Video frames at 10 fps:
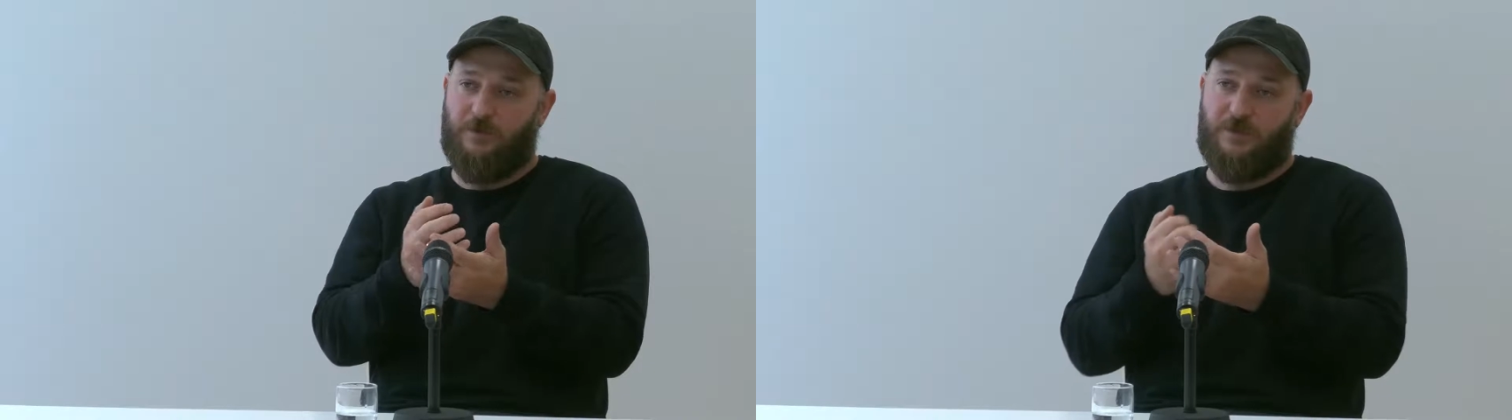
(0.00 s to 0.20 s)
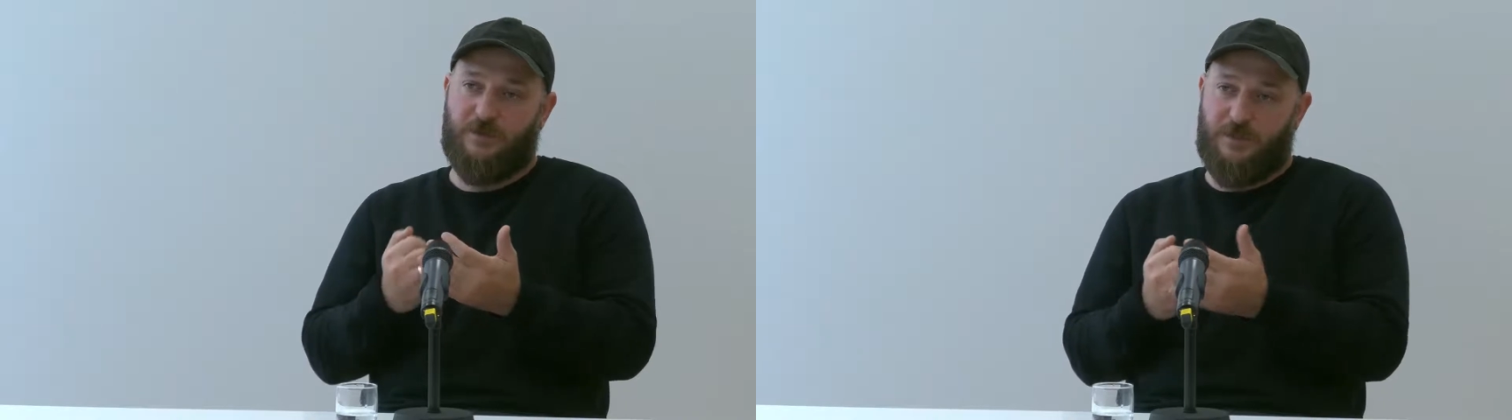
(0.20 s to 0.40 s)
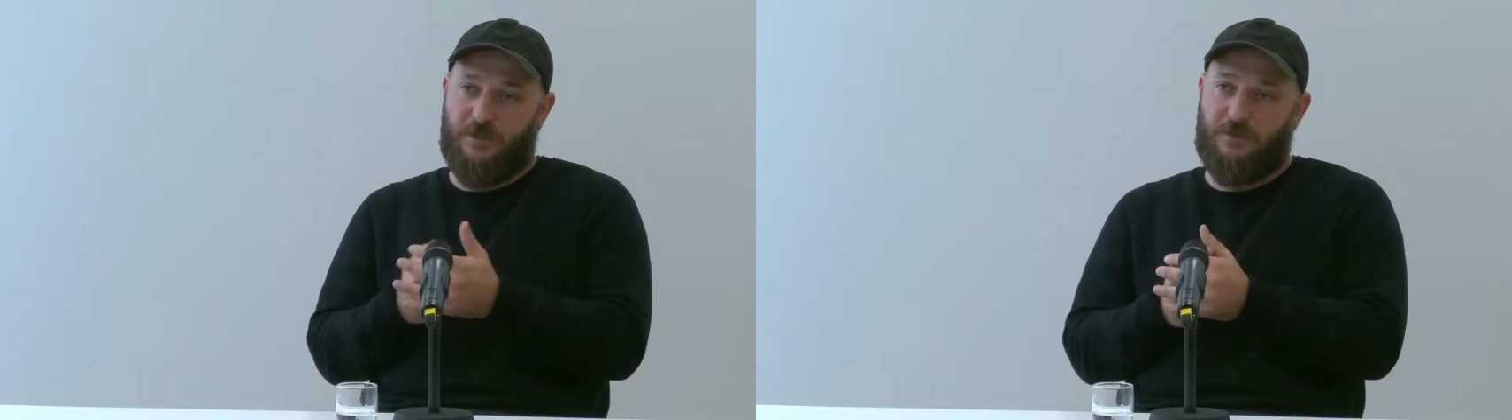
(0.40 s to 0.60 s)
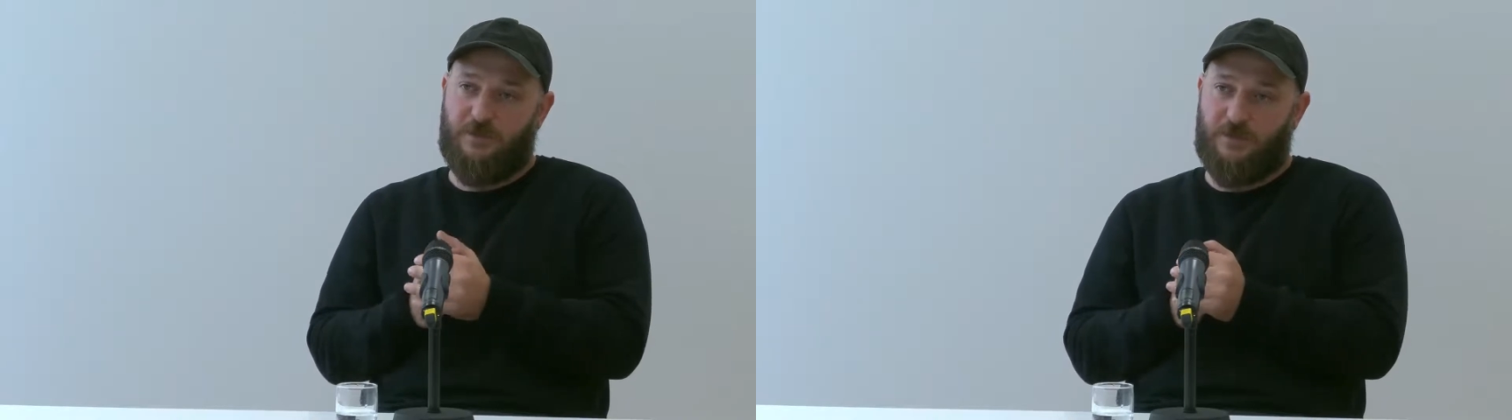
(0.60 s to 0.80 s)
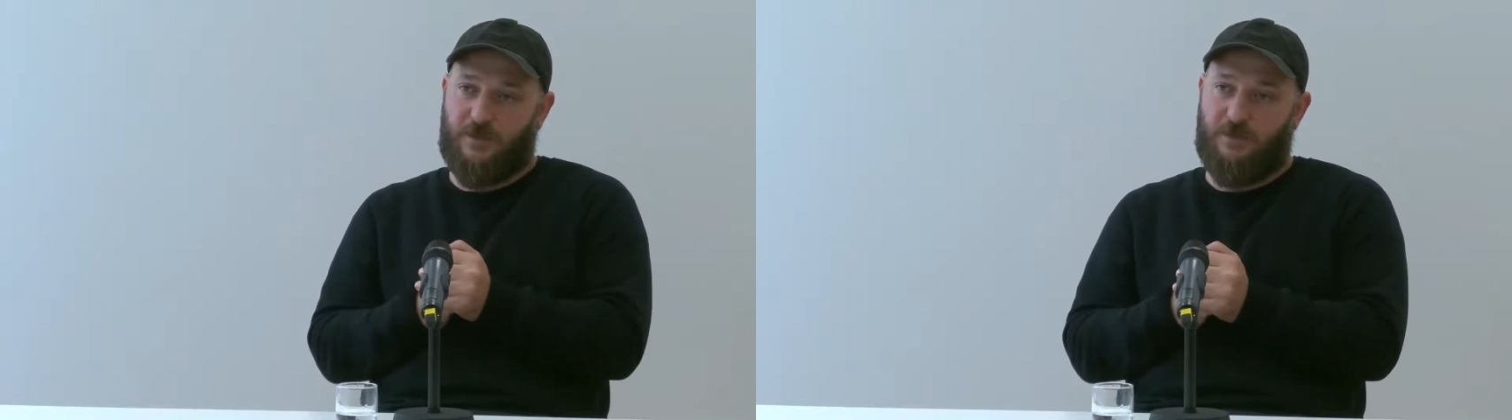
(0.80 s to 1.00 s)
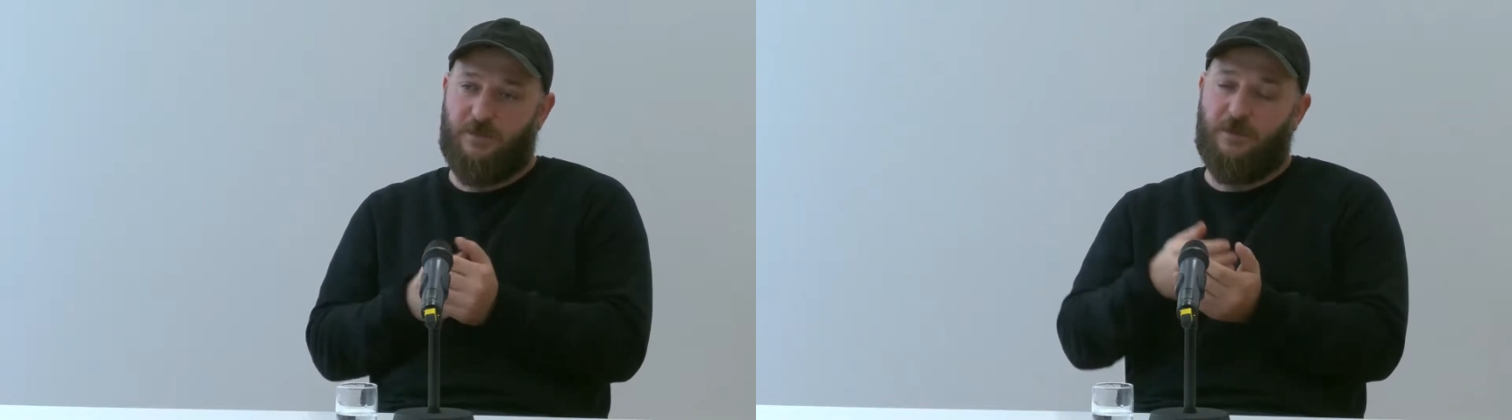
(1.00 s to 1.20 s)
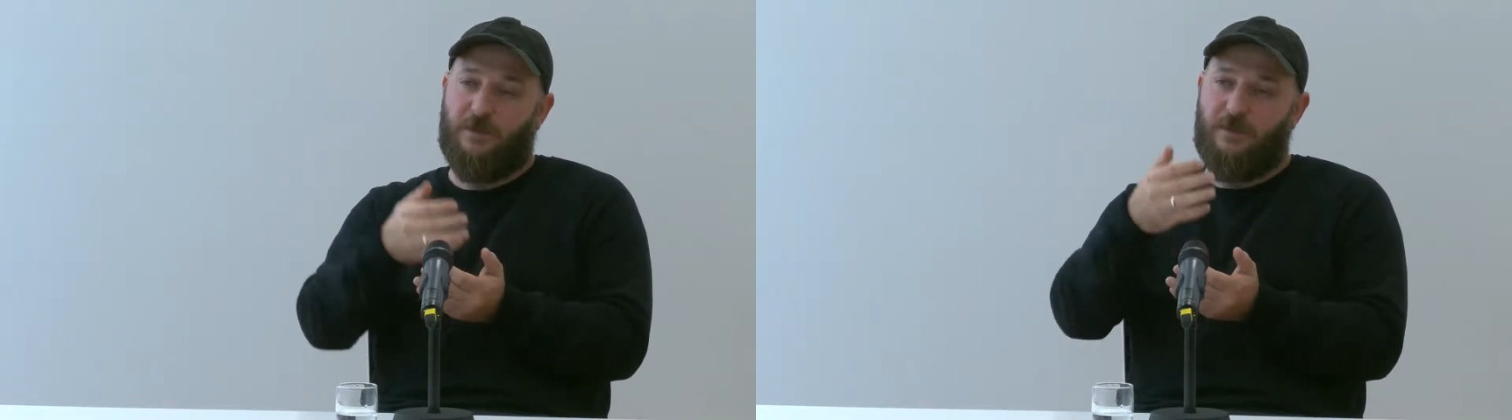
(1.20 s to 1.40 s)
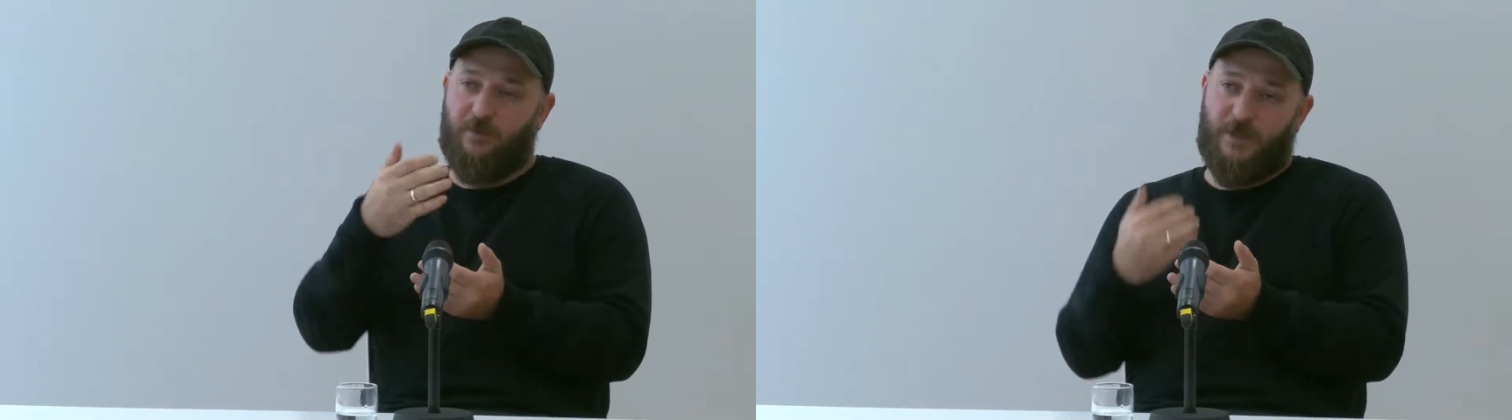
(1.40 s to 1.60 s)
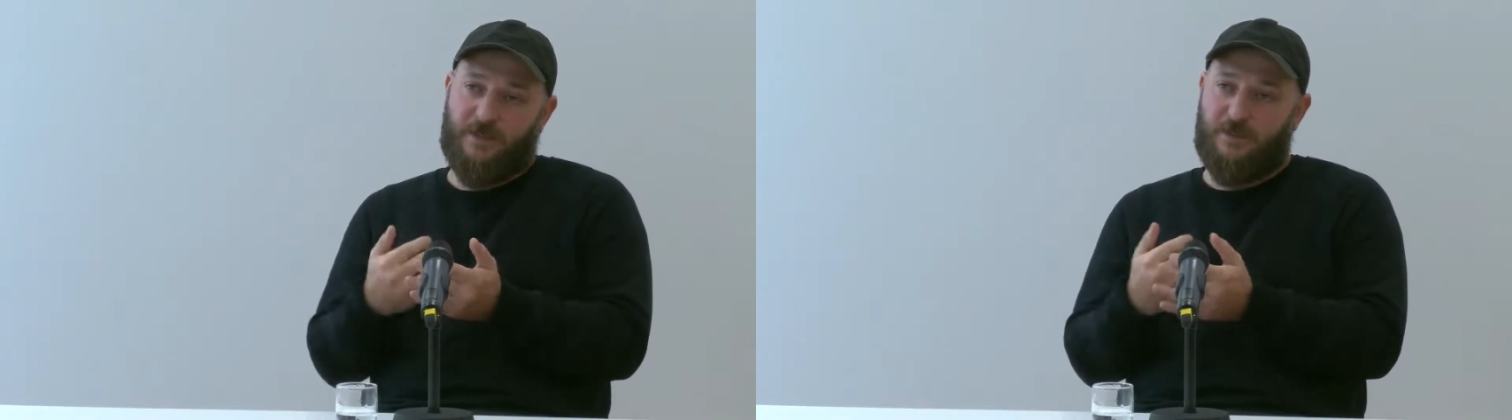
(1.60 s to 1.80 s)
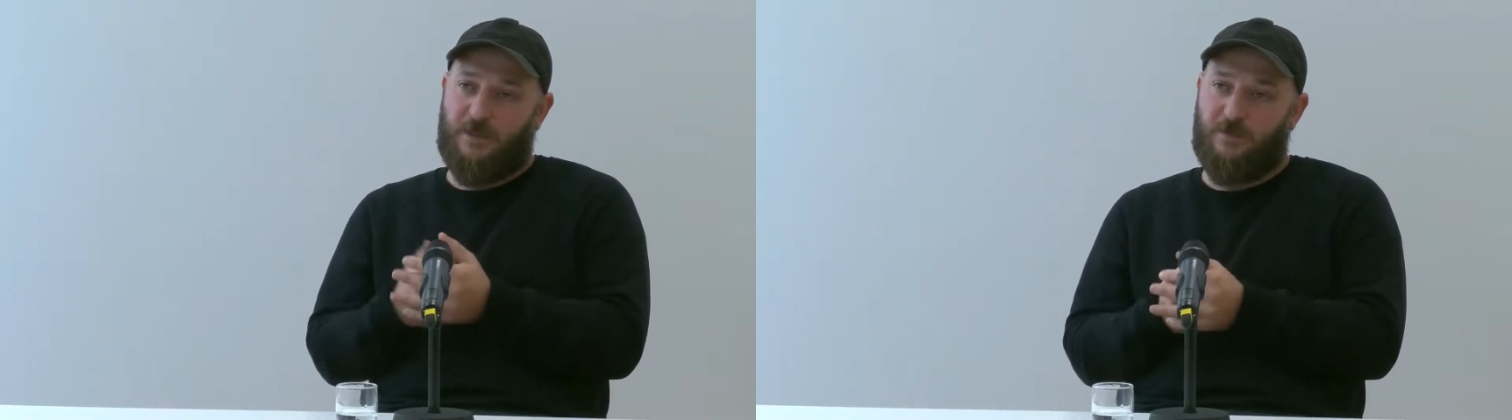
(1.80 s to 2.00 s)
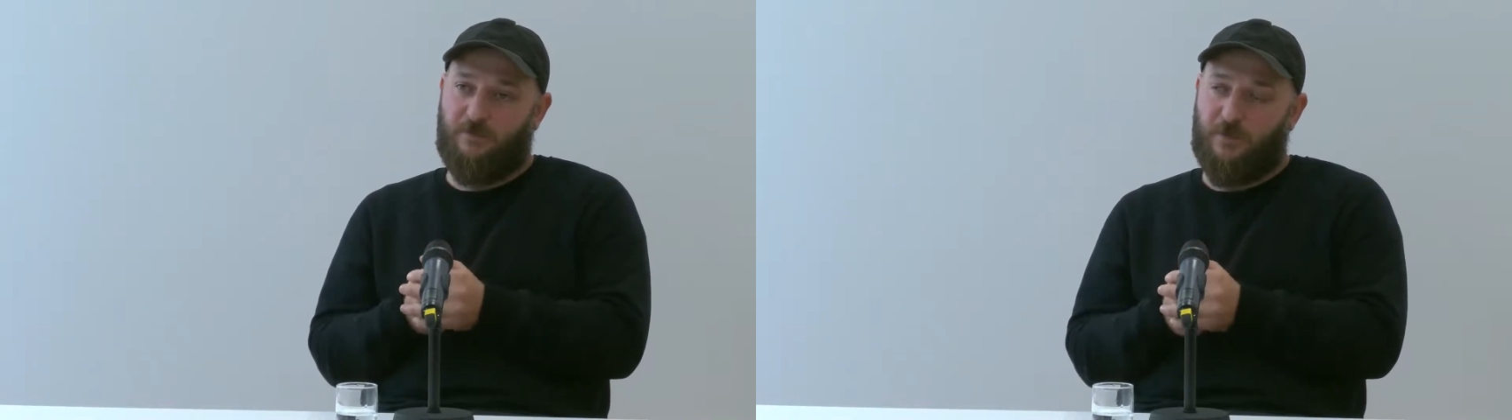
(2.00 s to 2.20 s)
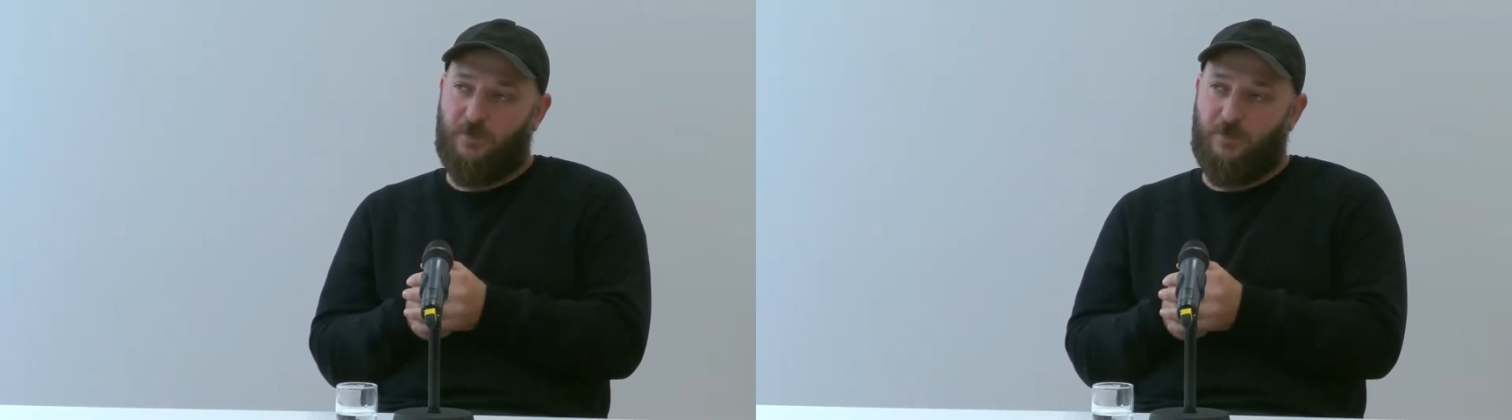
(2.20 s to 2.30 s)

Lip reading: see it. And the backside of the